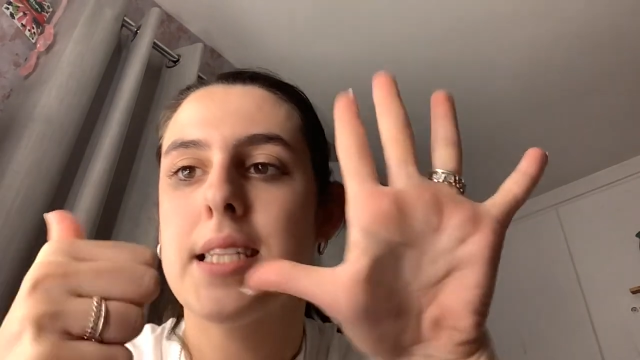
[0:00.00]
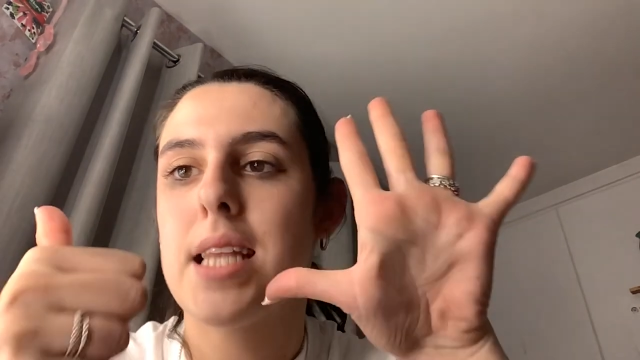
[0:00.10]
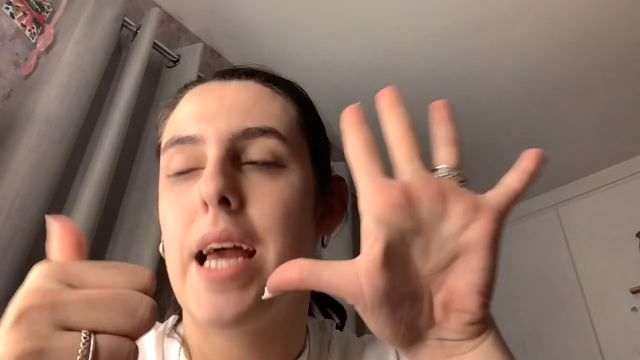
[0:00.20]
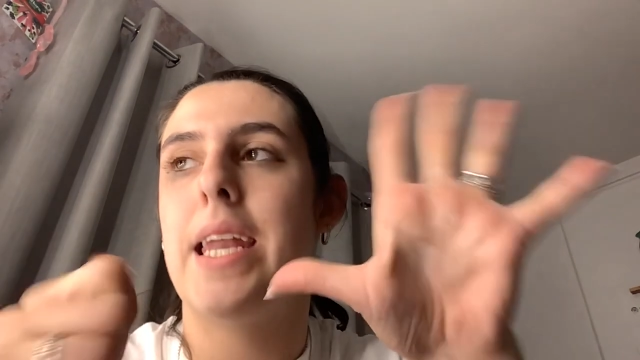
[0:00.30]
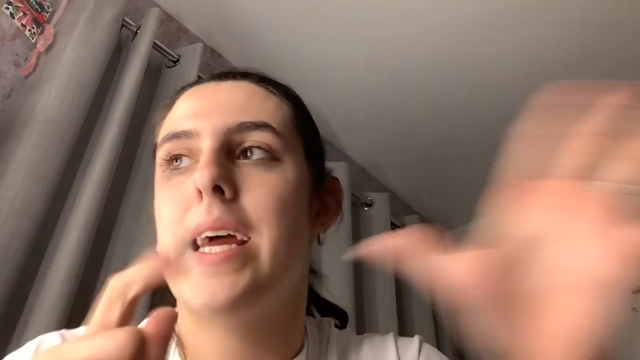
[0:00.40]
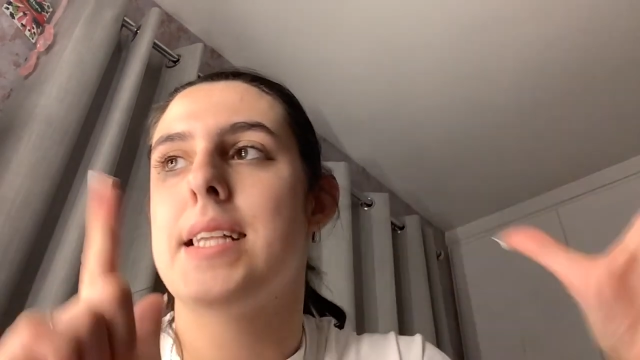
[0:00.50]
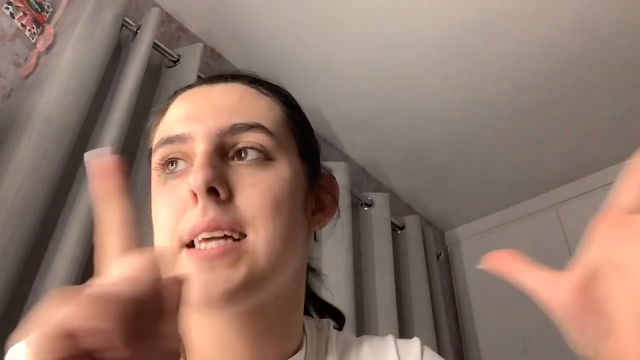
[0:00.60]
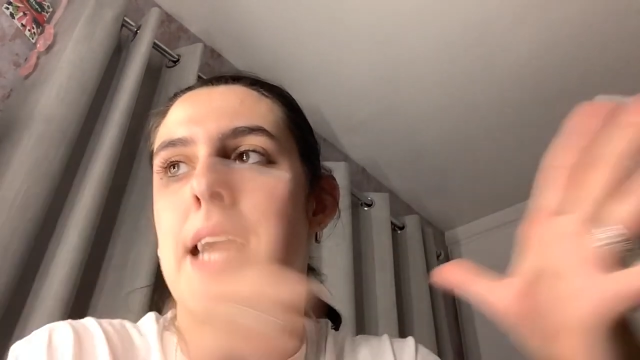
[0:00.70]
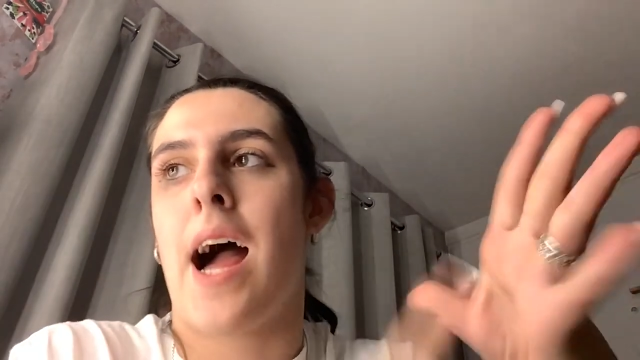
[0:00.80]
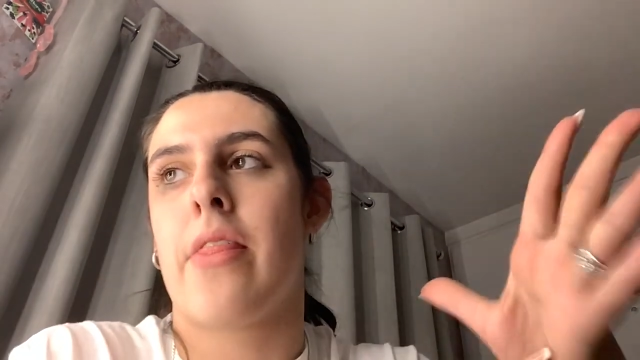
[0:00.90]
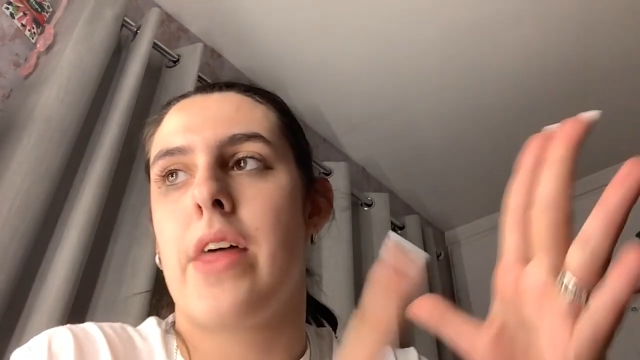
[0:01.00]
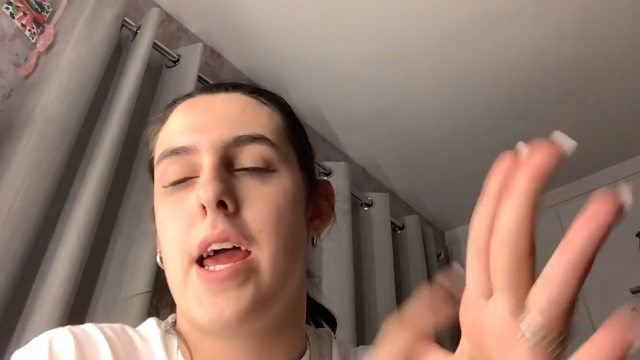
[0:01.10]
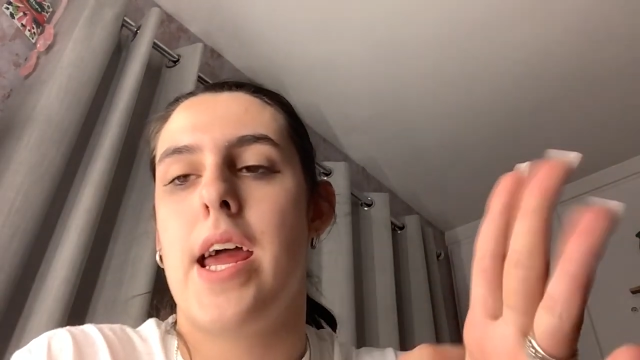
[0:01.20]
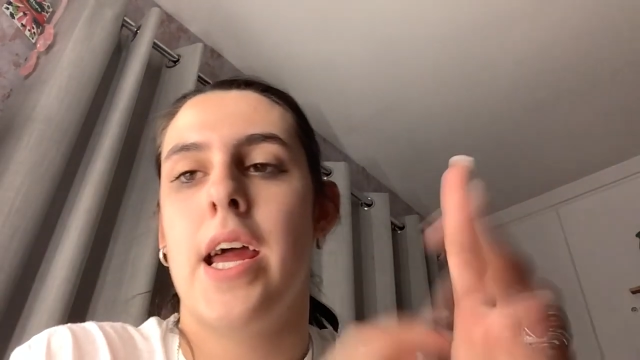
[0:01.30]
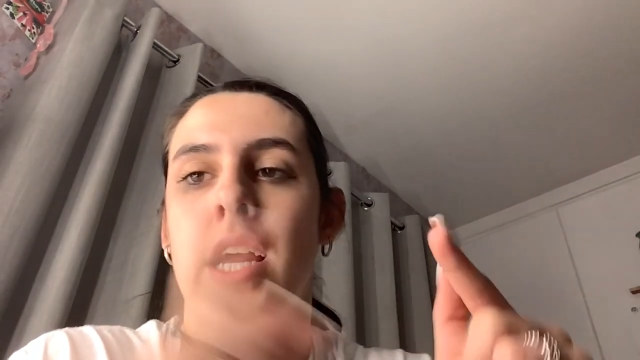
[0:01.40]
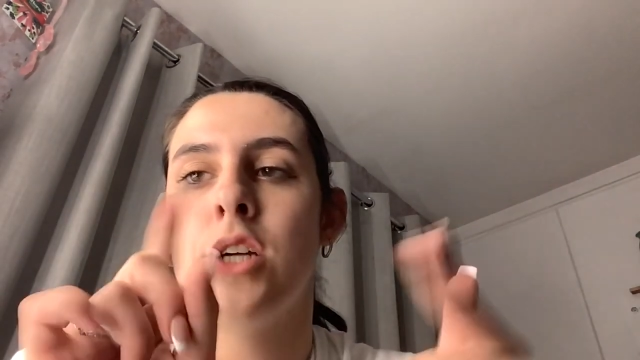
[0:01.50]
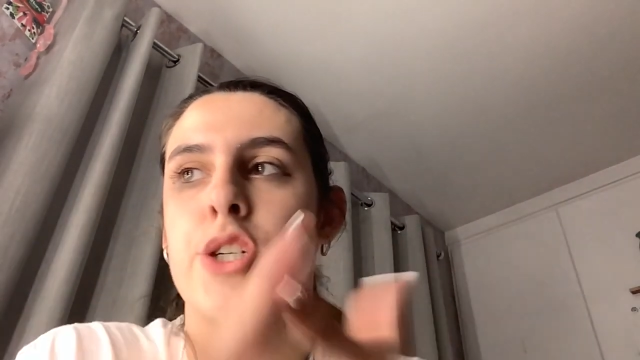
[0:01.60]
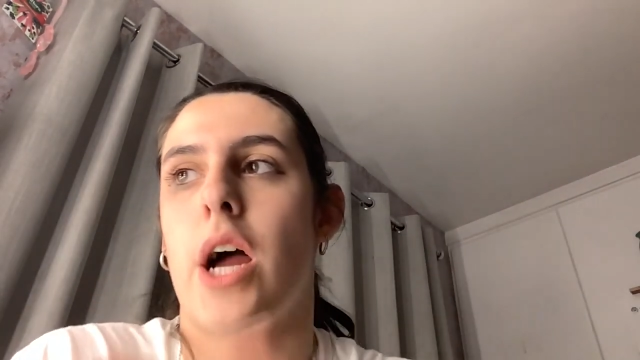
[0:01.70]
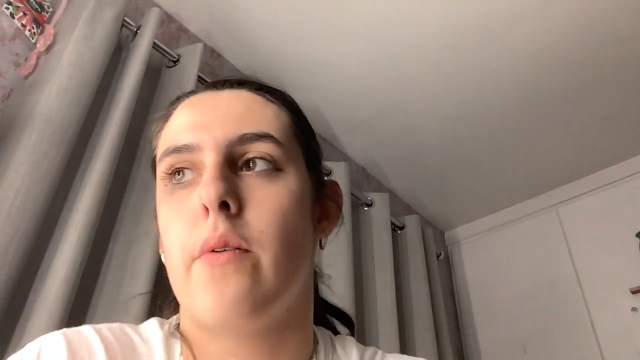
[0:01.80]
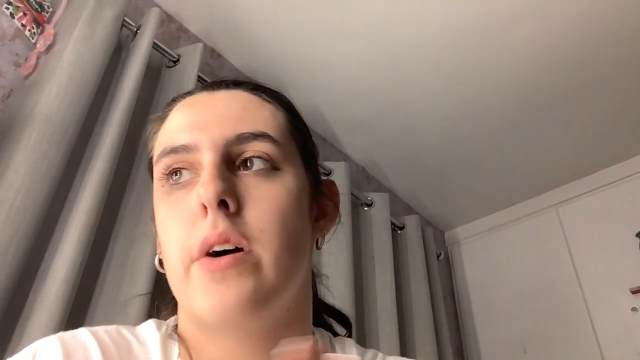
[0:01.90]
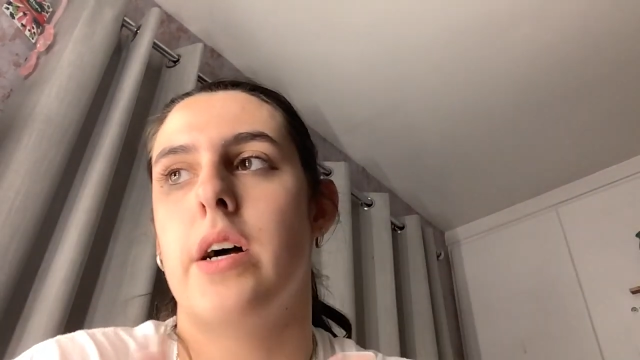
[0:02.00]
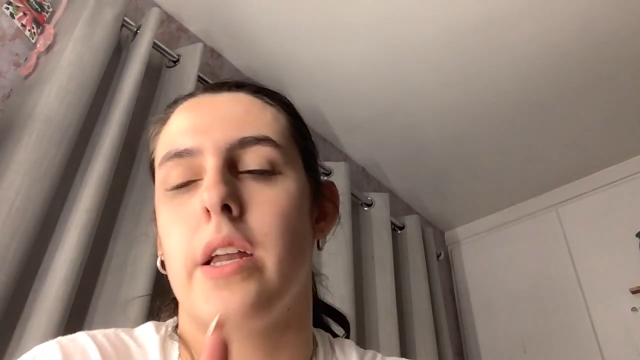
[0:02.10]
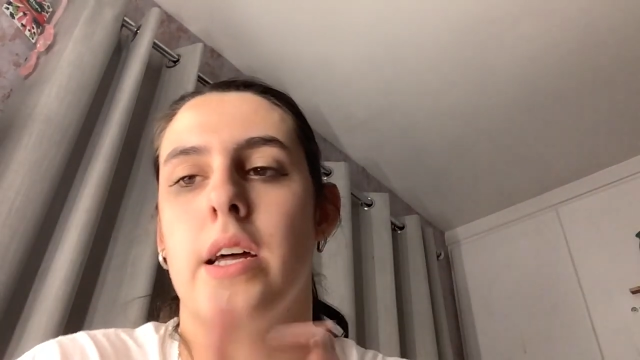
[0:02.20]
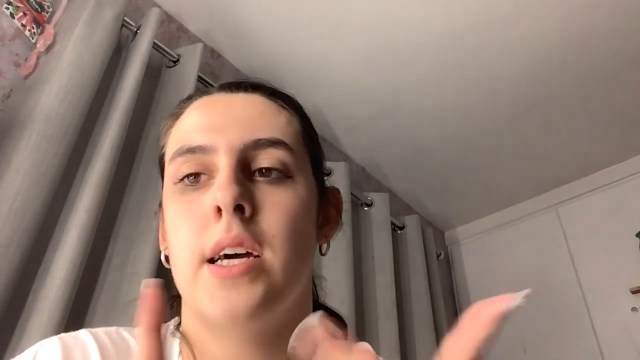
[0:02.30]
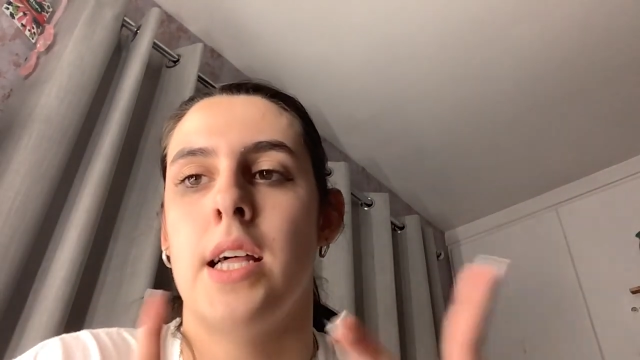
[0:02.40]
ladies, Kathy, Sharon,